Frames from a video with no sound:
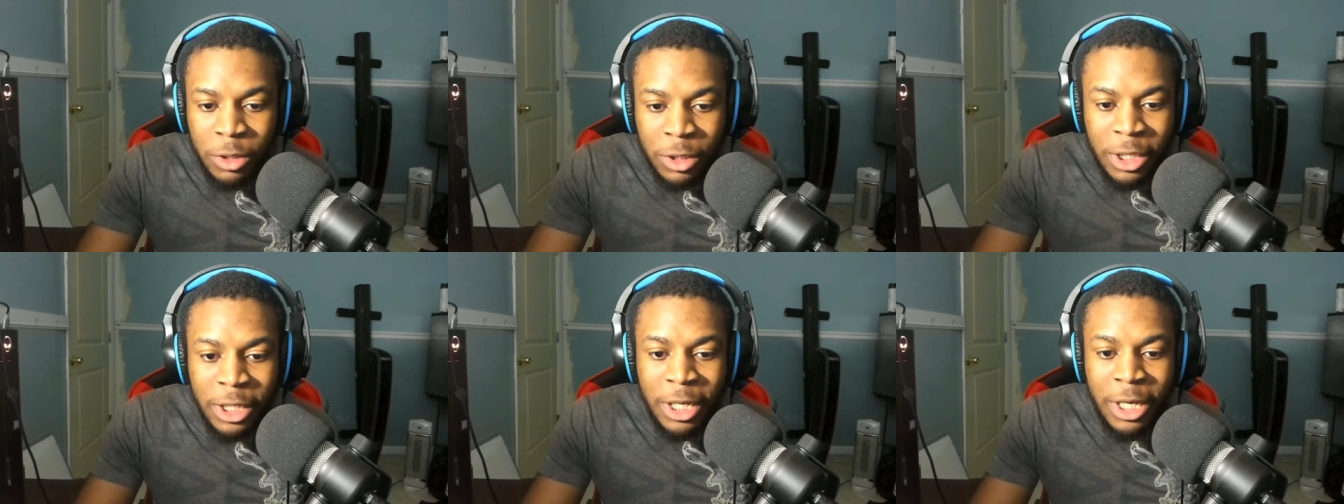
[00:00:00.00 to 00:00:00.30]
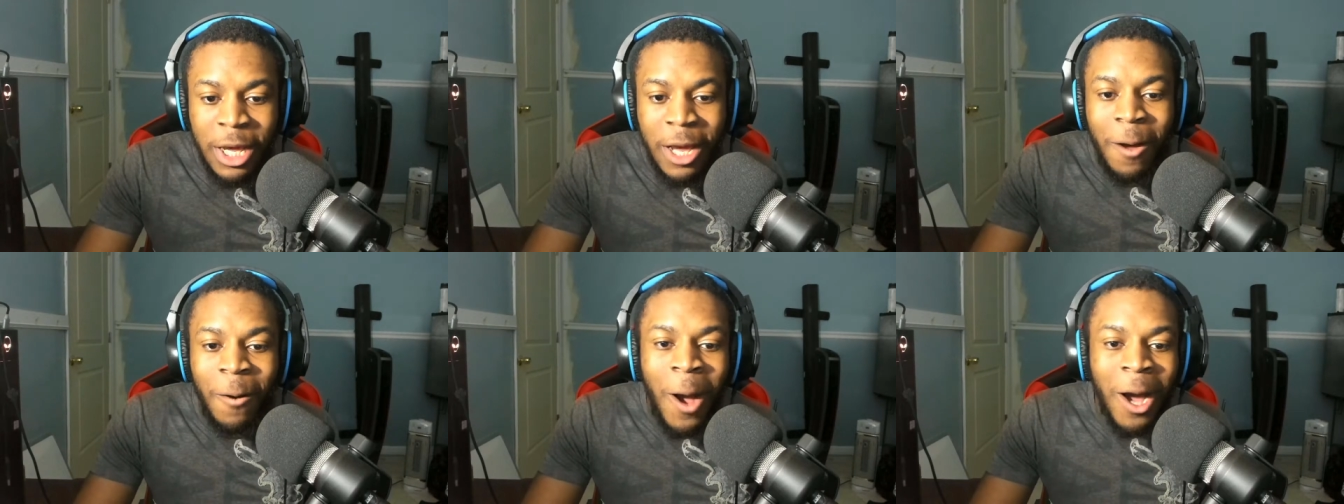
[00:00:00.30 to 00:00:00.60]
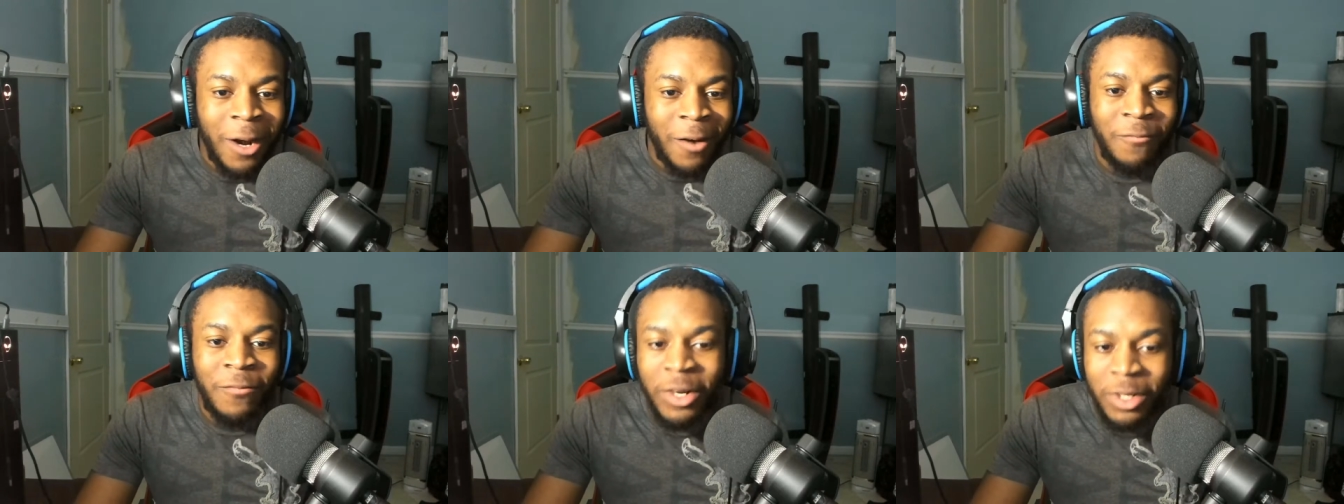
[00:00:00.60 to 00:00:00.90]
see
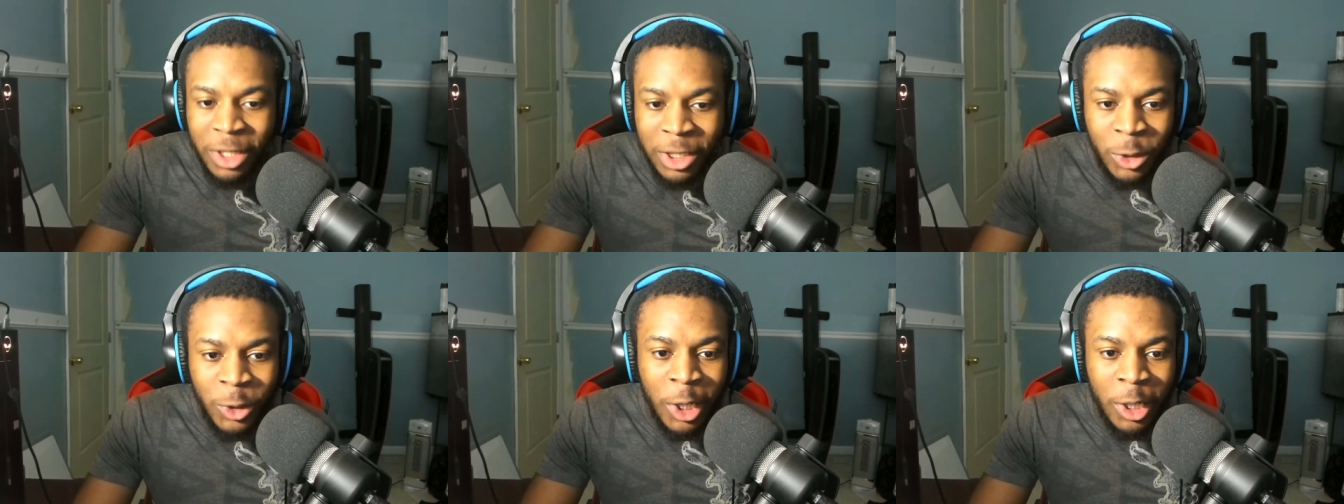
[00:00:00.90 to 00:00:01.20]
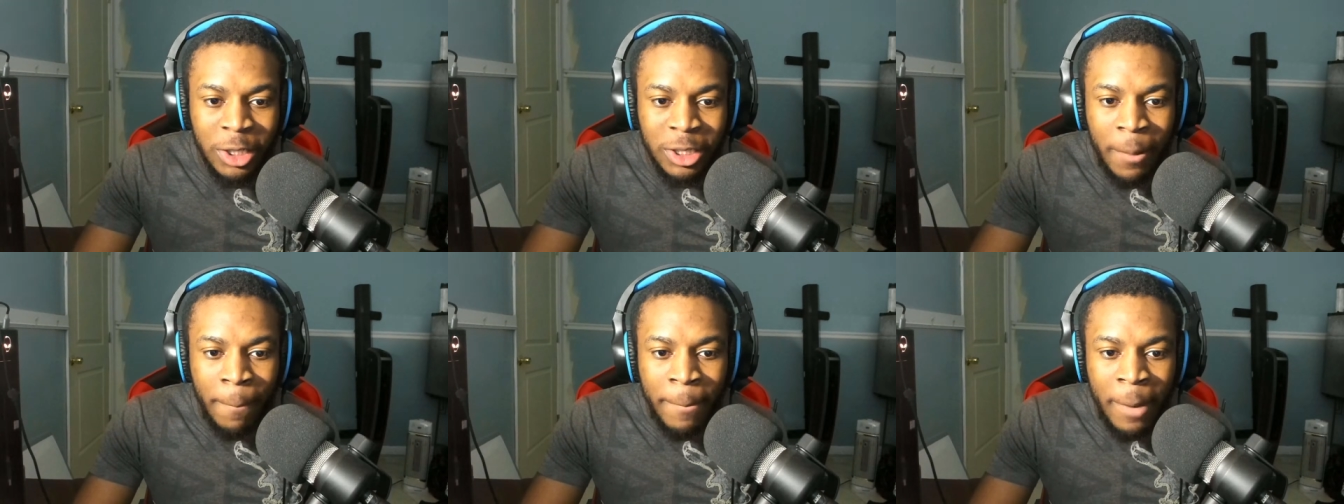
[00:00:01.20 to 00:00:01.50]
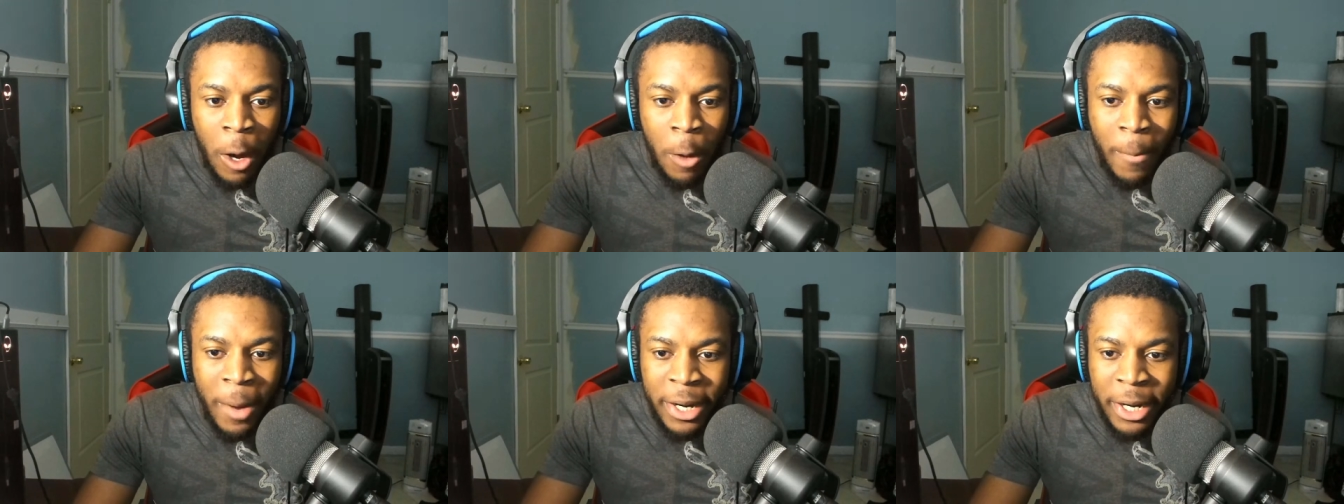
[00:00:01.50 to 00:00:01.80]
how the fuck this trailer's
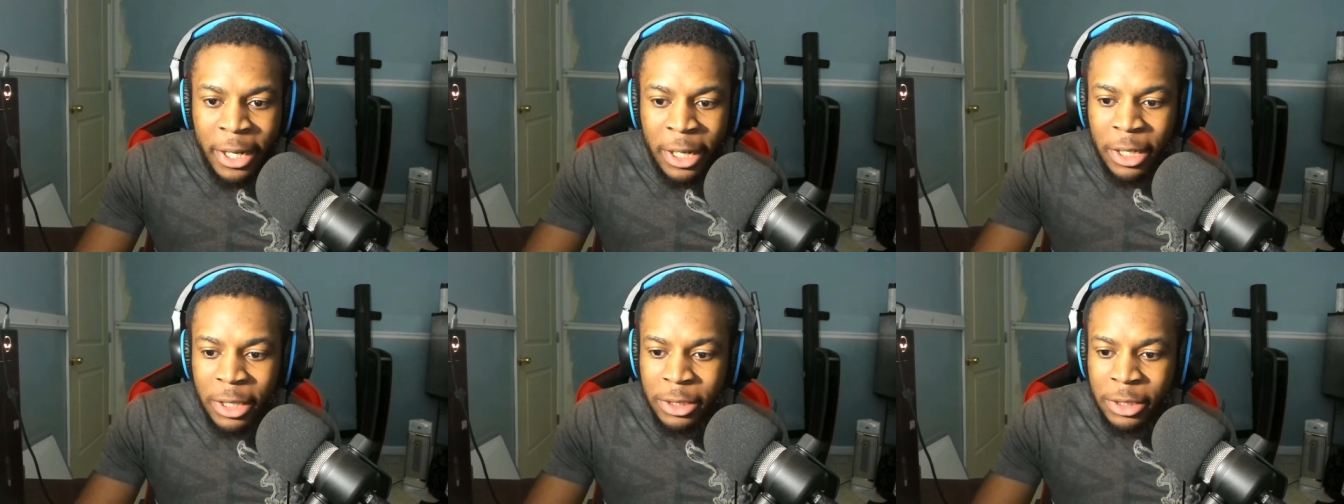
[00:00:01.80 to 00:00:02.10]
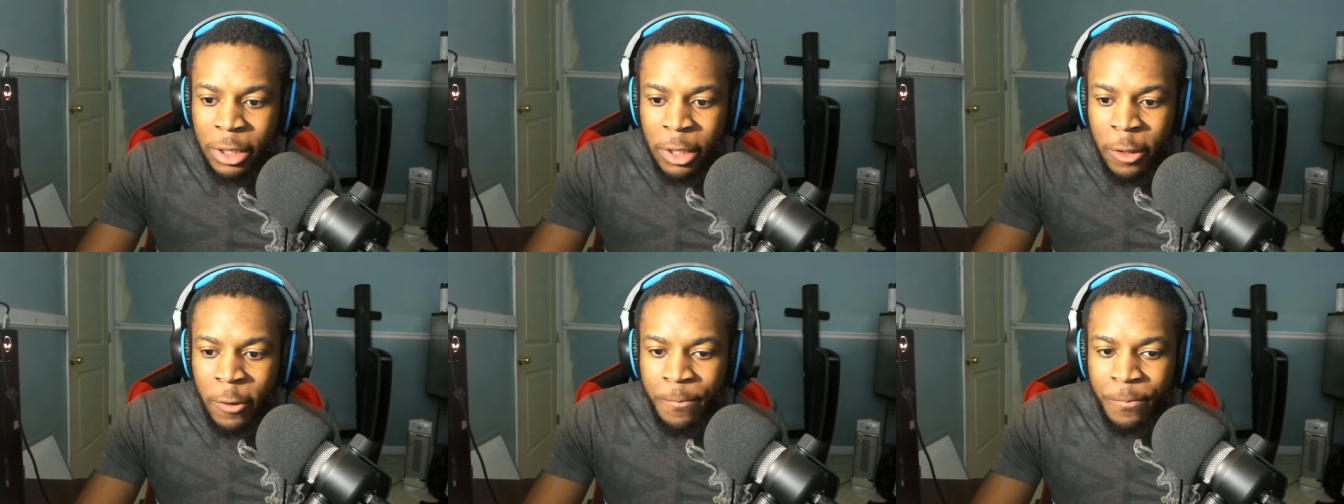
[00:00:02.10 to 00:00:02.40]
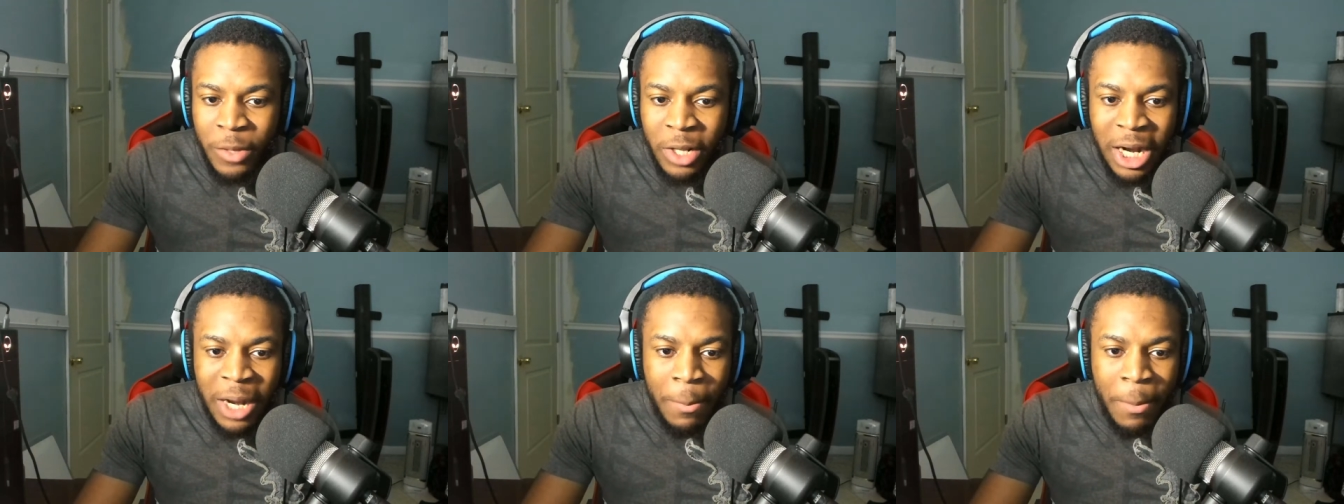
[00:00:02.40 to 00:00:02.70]
about, my nigga. So
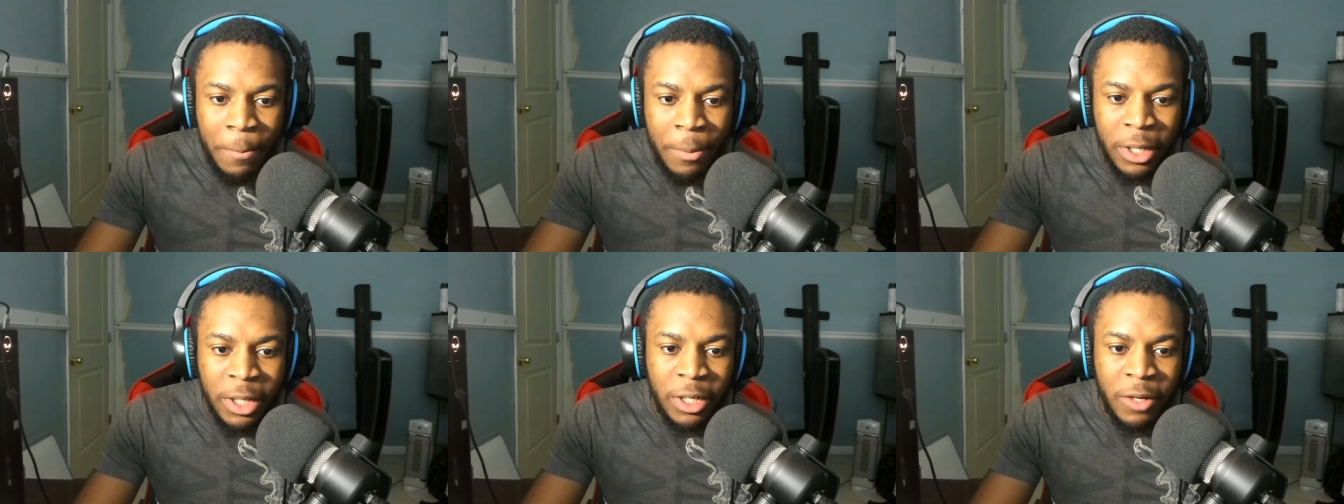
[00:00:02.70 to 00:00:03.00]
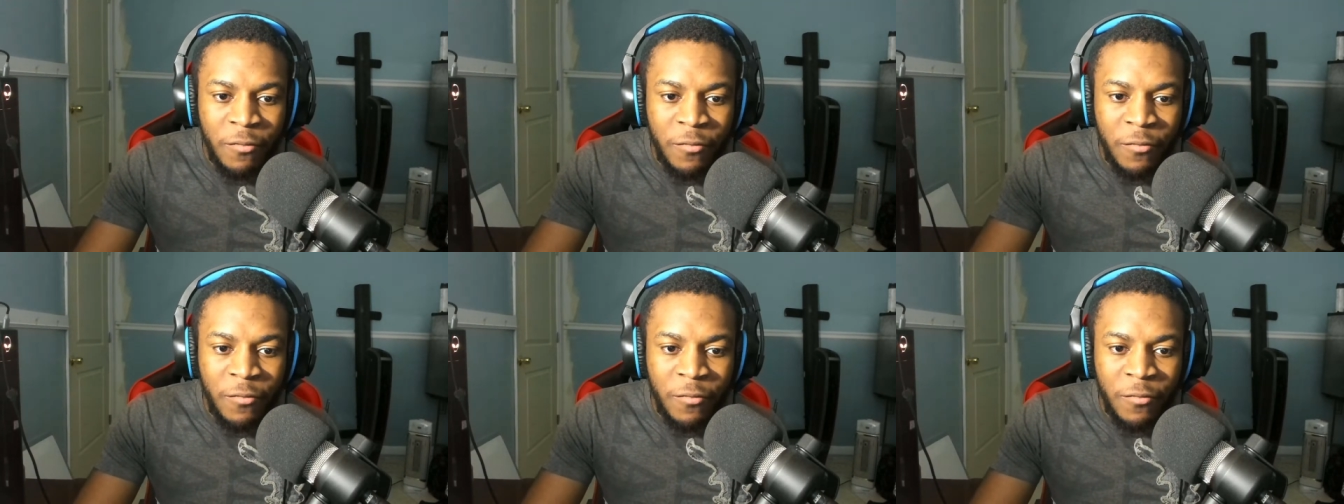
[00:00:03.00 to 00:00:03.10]
let me put in the